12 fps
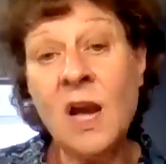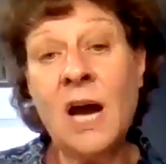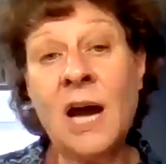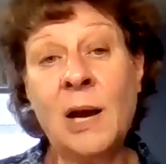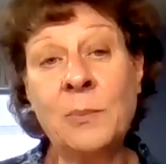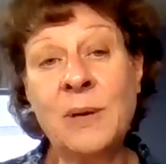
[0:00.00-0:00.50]

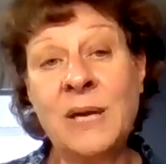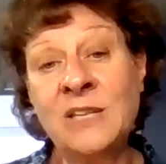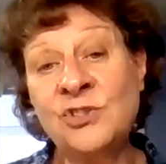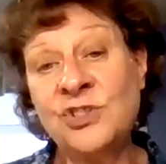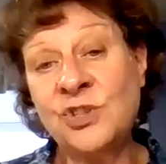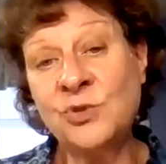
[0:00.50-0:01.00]

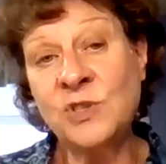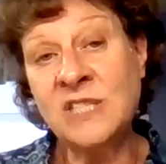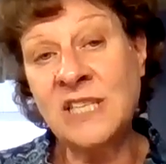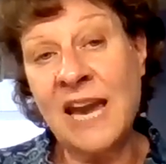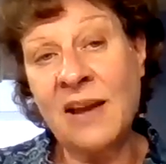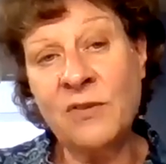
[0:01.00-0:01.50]
And so
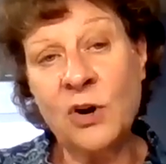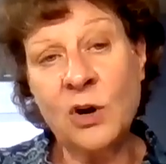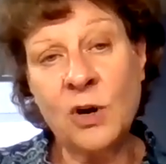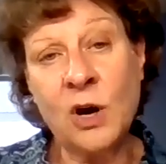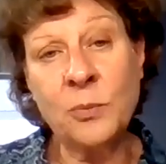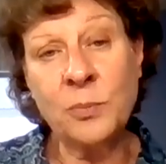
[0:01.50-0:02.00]
staff
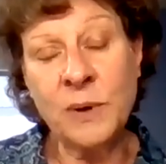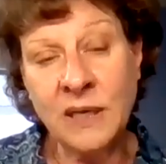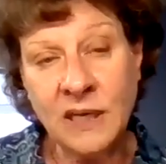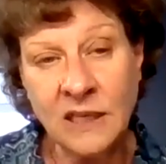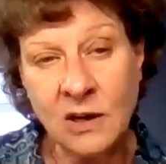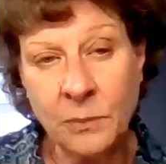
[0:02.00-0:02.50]
are
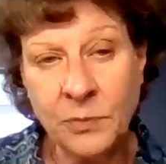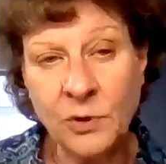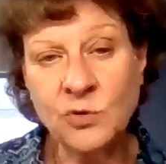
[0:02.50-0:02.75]
picking up